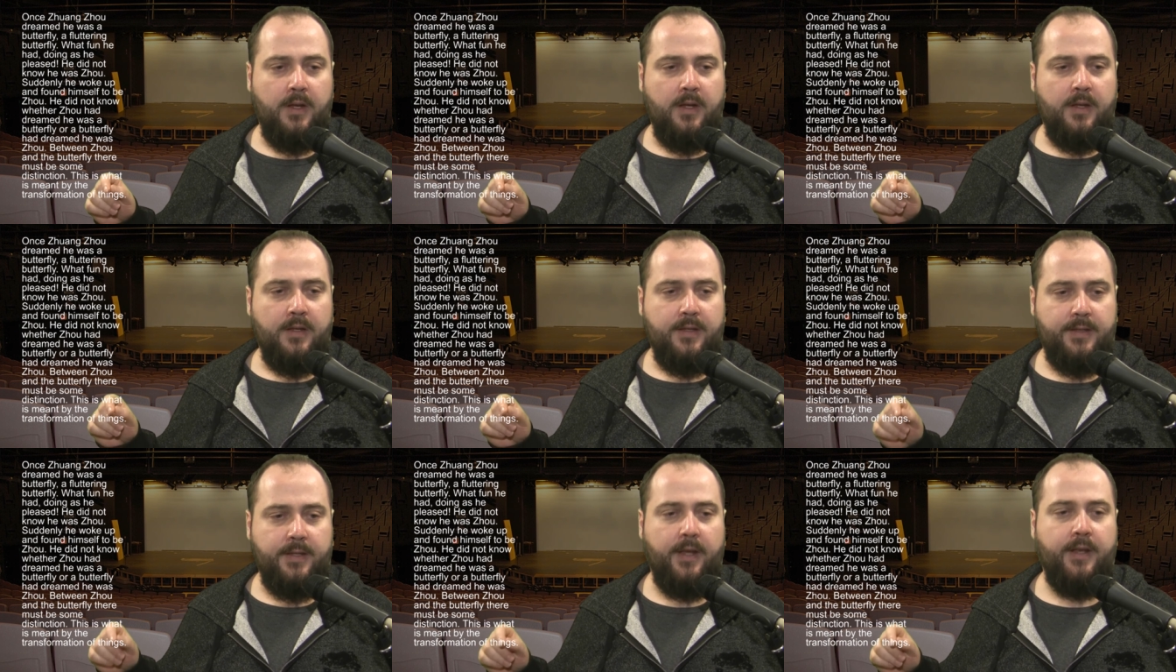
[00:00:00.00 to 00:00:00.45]

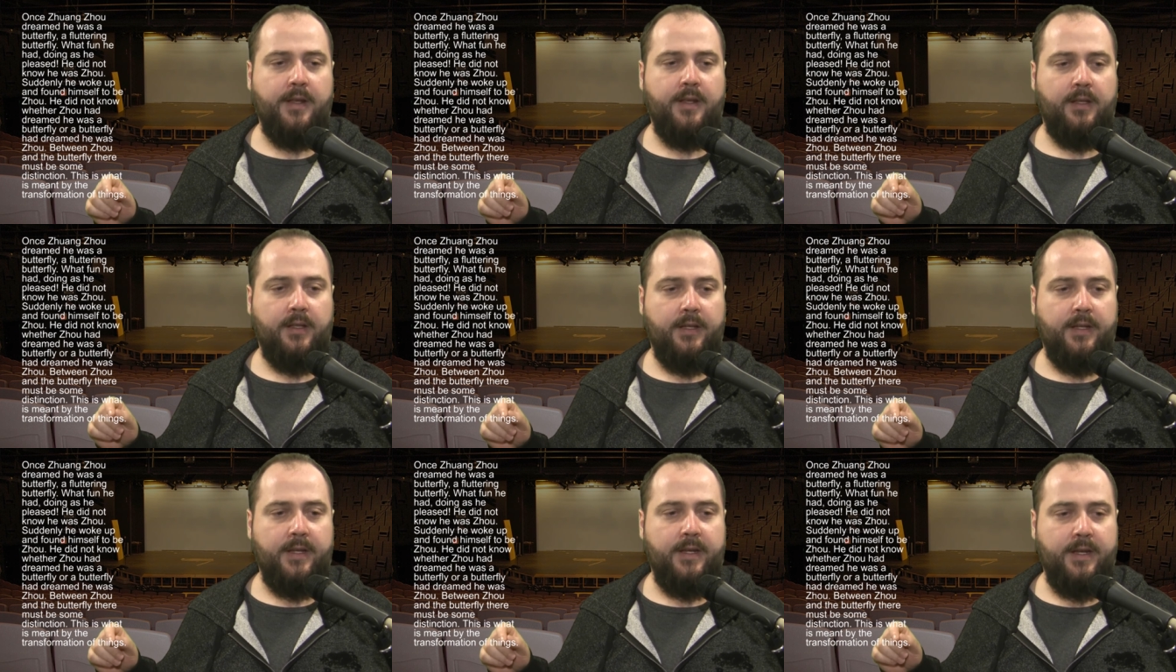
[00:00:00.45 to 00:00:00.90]

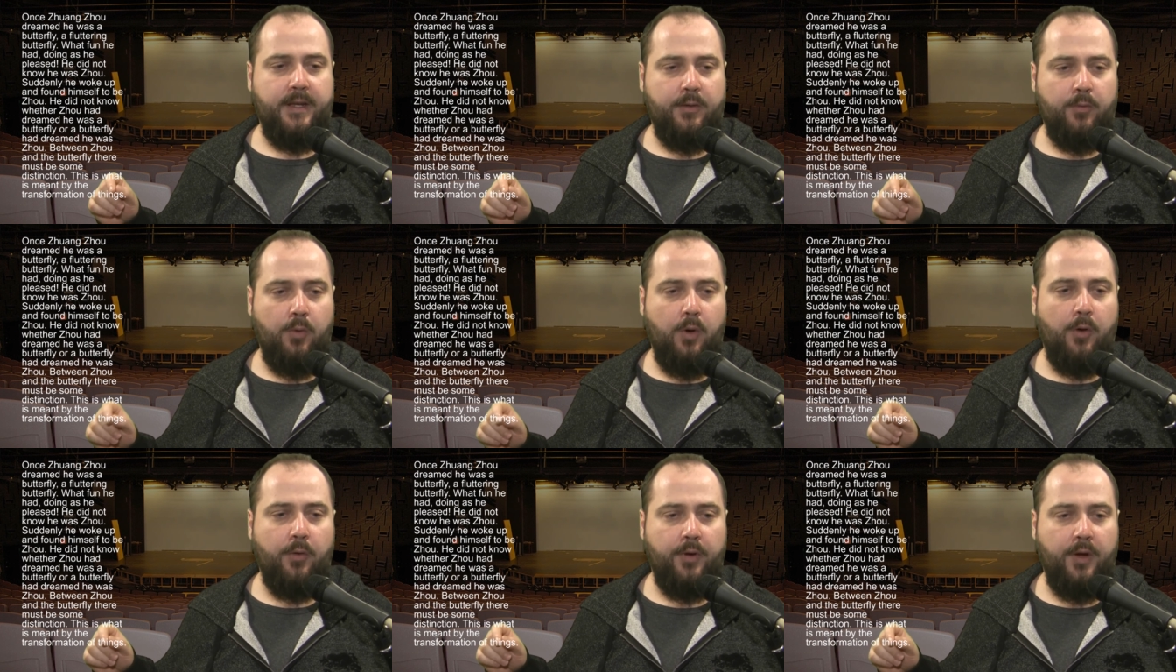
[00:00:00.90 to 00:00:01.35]
Suddenly he
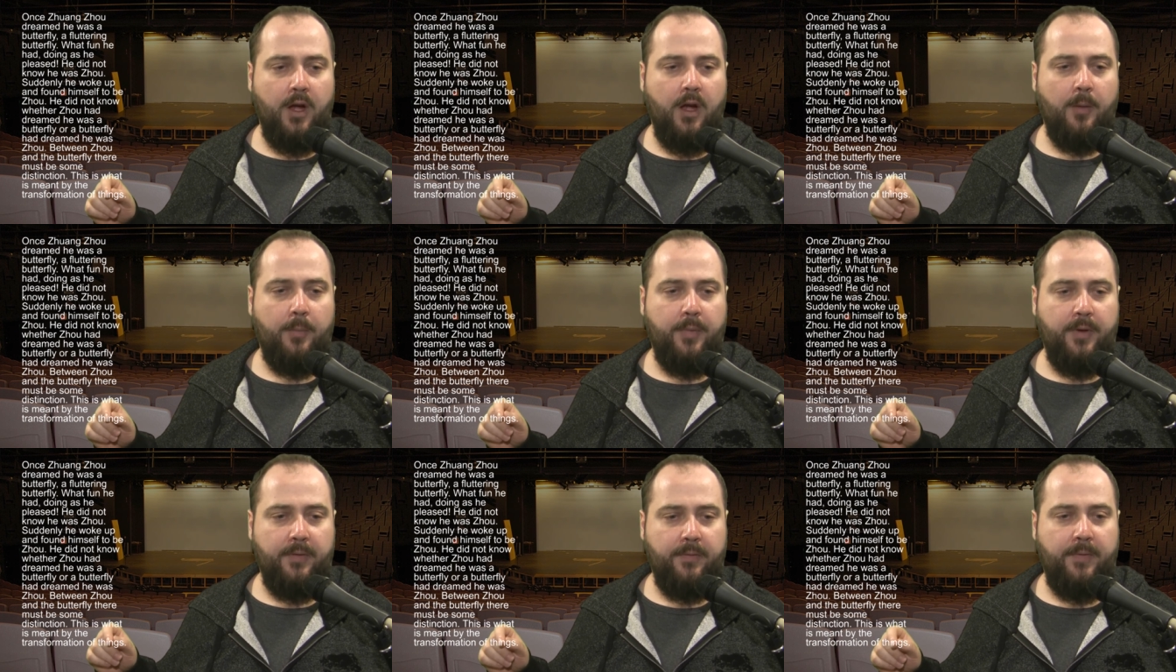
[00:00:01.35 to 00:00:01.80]
woke
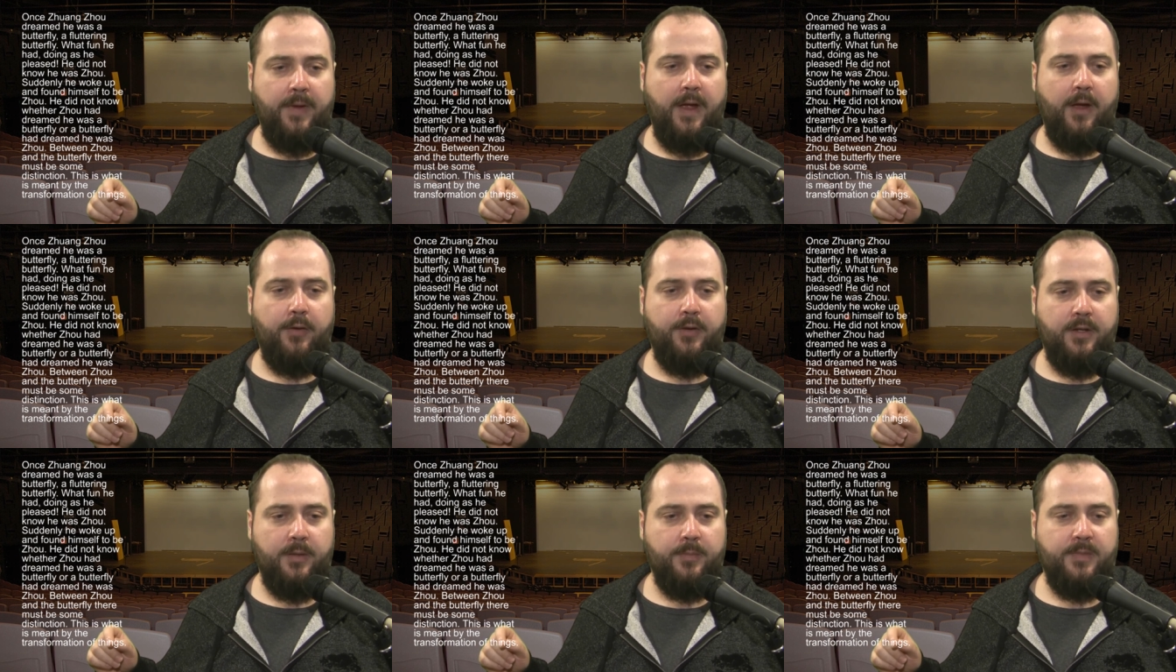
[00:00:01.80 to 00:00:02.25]
up and
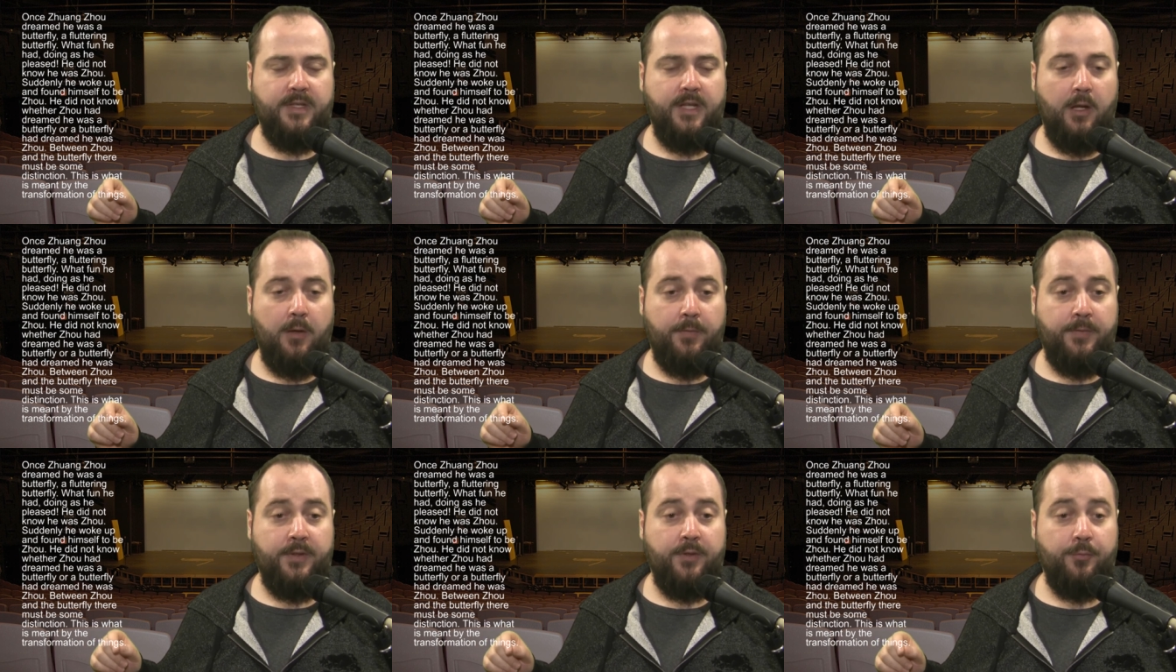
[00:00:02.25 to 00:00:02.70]
found
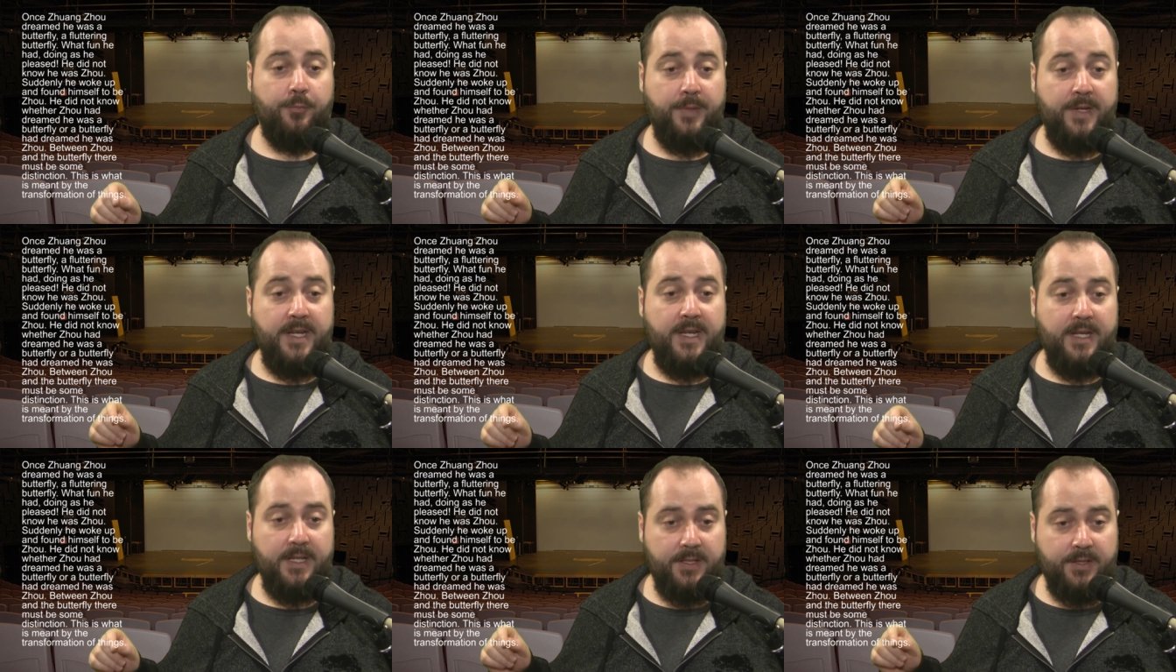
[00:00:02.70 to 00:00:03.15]
himself to
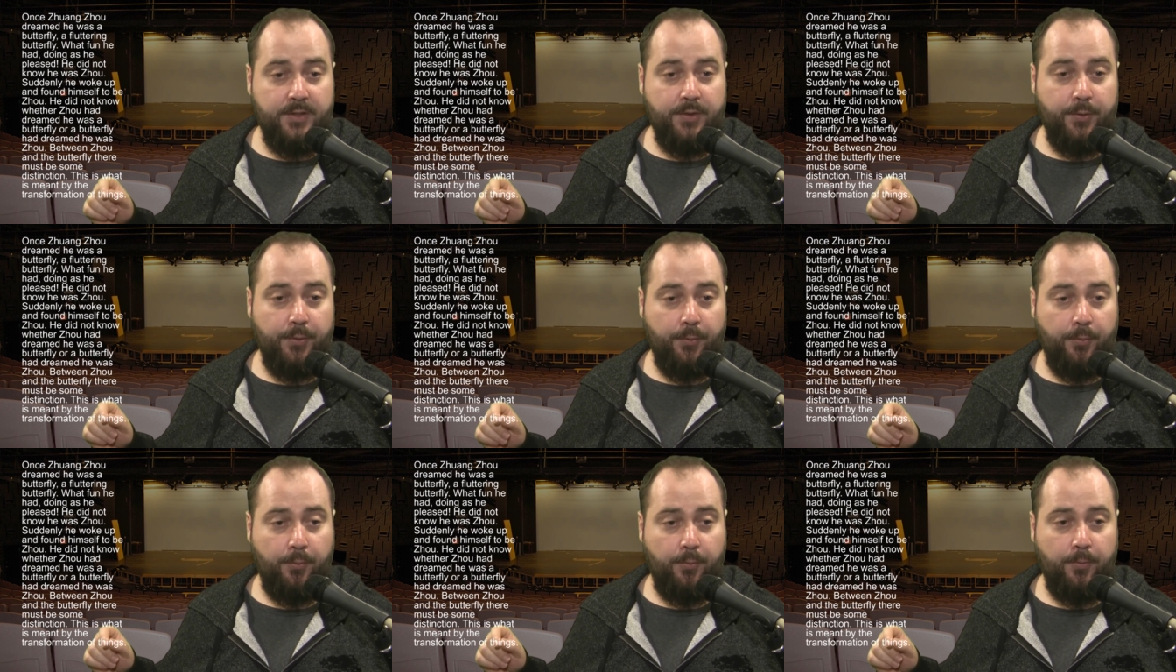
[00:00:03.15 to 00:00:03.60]
be
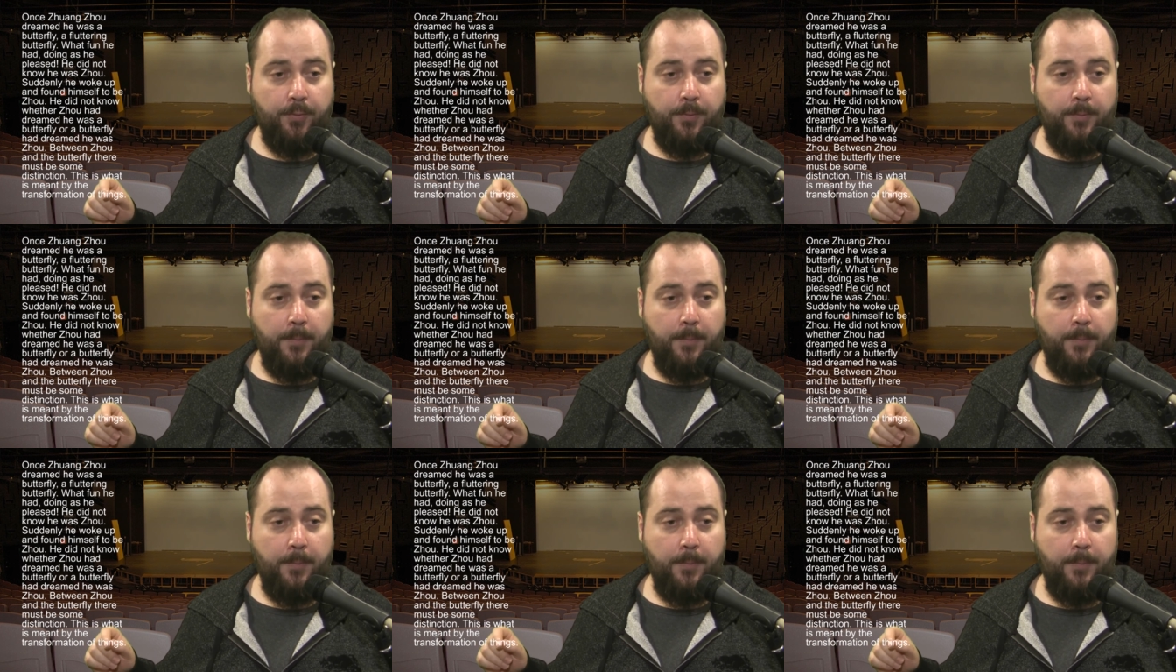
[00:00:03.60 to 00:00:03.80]
Zhu,